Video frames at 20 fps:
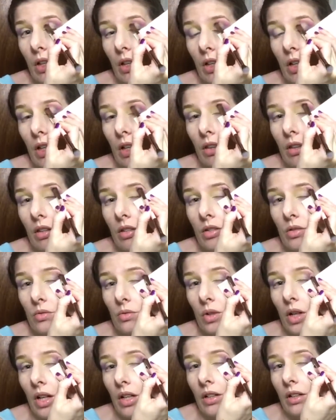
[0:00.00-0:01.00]
And this
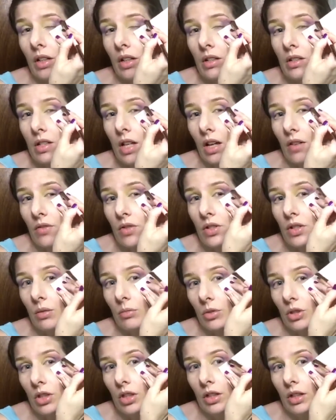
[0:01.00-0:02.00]
red does have
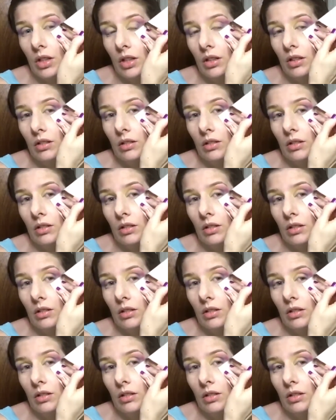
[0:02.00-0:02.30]
shimmer in it.